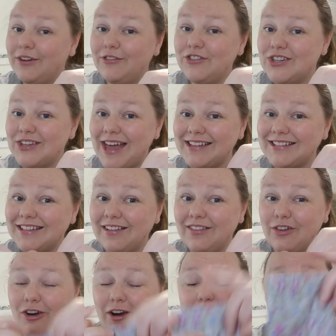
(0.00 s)
enough to act as a
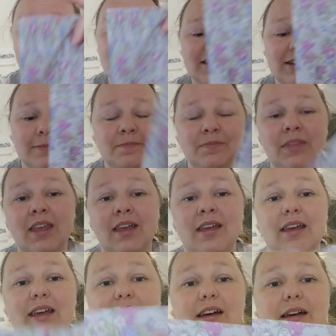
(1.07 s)
grime guard,
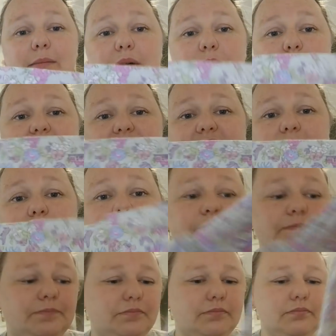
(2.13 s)
uh, but we'll see.
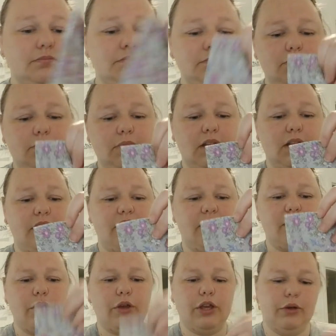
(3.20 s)

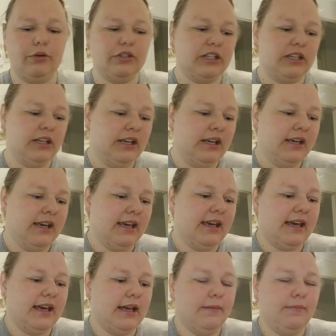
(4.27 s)
So cute.
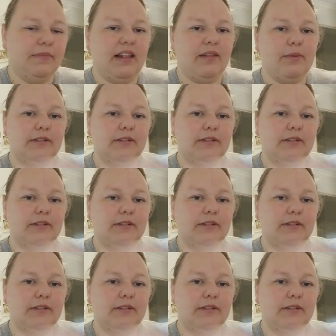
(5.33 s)
Um, this